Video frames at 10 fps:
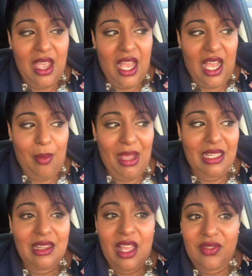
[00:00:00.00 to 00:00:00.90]

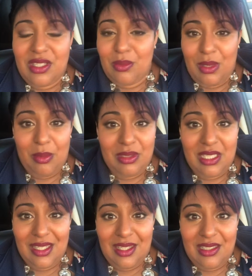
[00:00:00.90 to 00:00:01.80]
I'd love to be able
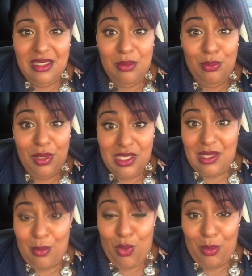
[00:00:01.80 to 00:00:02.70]
to bring
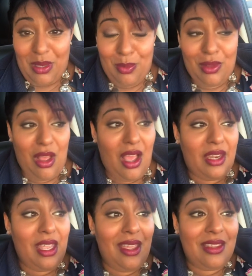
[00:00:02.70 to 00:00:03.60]
some more people on.